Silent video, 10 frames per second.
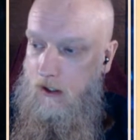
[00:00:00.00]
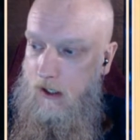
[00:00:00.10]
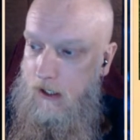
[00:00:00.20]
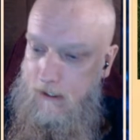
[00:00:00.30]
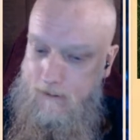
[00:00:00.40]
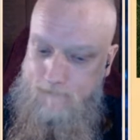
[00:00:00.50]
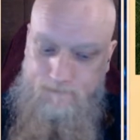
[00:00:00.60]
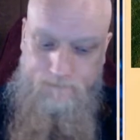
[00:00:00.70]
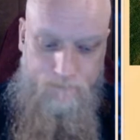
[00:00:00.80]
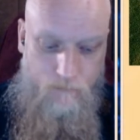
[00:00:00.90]
In
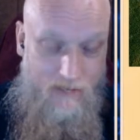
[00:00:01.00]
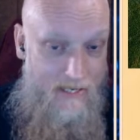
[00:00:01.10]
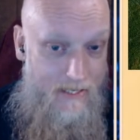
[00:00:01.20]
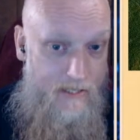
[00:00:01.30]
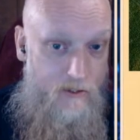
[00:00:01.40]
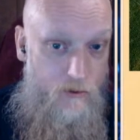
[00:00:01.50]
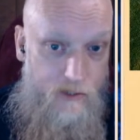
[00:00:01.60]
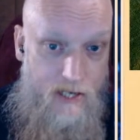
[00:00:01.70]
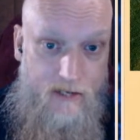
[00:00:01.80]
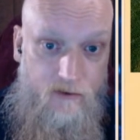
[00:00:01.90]
Hindu
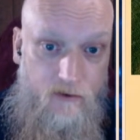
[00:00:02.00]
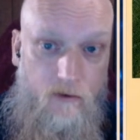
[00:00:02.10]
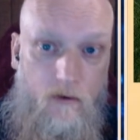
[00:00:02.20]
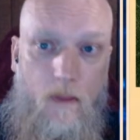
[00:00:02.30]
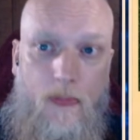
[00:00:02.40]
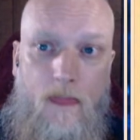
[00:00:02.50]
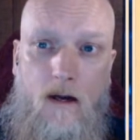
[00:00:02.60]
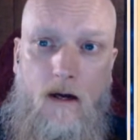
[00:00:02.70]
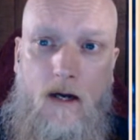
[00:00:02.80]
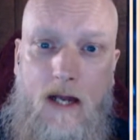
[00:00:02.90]
texts,
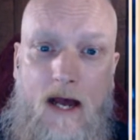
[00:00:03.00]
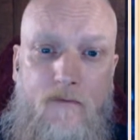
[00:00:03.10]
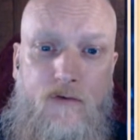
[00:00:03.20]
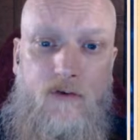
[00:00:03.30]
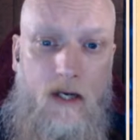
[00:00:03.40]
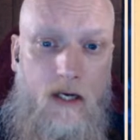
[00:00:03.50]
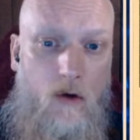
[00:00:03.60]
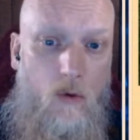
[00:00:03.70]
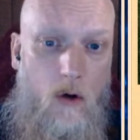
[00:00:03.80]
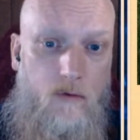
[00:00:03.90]
I have seen
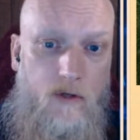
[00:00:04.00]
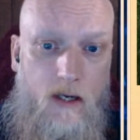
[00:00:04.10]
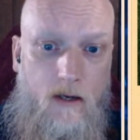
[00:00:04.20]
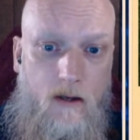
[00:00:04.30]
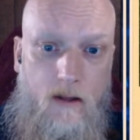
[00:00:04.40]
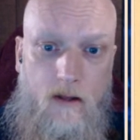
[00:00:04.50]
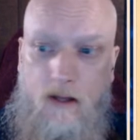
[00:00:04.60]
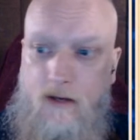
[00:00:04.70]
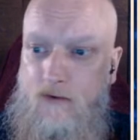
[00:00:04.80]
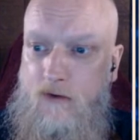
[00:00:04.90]
it quoted that
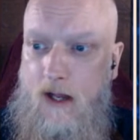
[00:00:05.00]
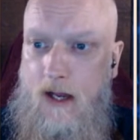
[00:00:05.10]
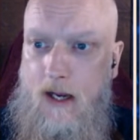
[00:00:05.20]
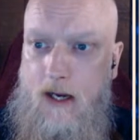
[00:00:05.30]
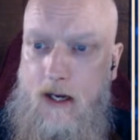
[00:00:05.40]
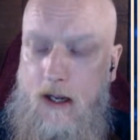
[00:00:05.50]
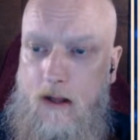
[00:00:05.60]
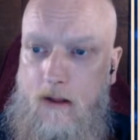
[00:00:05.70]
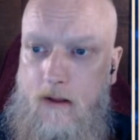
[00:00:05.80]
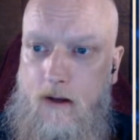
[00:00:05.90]
they say
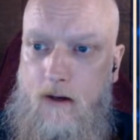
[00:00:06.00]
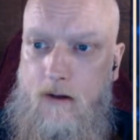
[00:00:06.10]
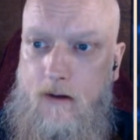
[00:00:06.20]
that